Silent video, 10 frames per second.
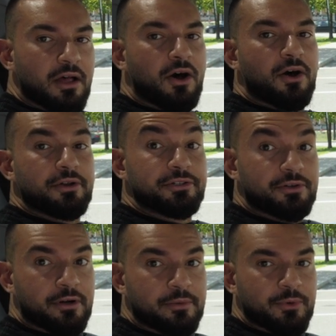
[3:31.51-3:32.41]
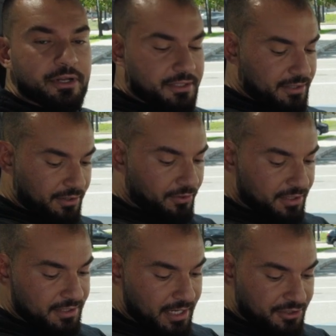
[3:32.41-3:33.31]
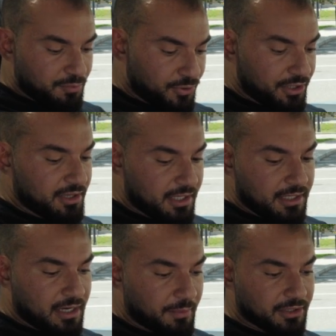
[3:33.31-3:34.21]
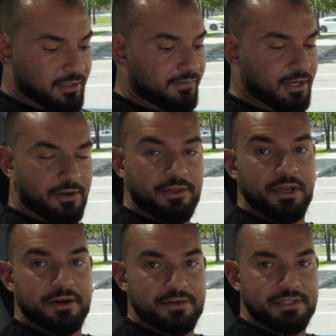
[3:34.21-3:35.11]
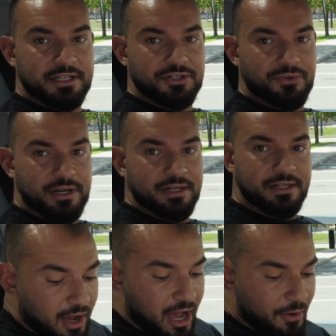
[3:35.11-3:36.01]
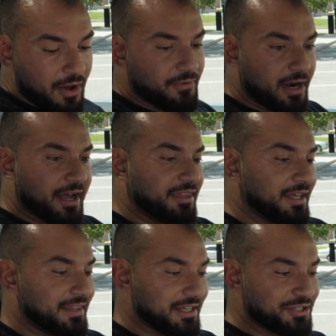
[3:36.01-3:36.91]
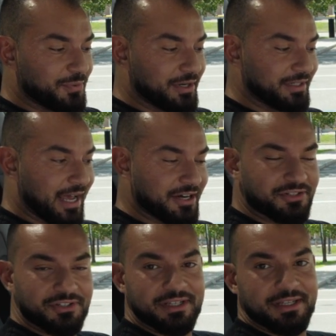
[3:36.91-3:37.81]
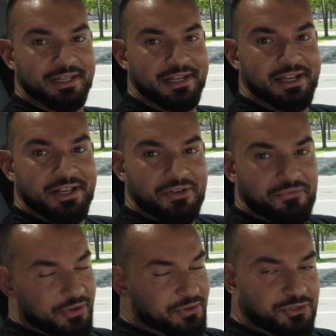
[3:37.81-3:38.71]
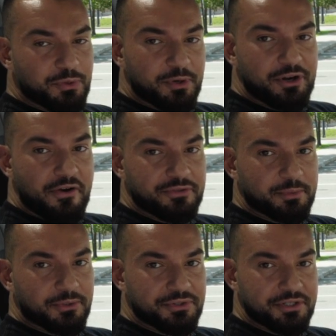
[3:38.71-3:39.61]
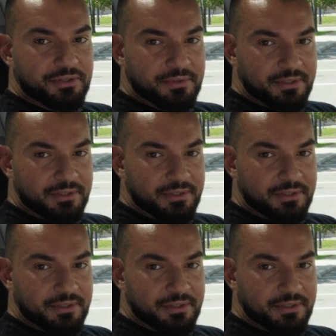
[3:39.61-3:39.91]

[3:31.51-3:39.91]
on your armrest. So this is actually pretty neat. I'm going to leave that on there because that's great. However, I think this one actually feels super comfortable too.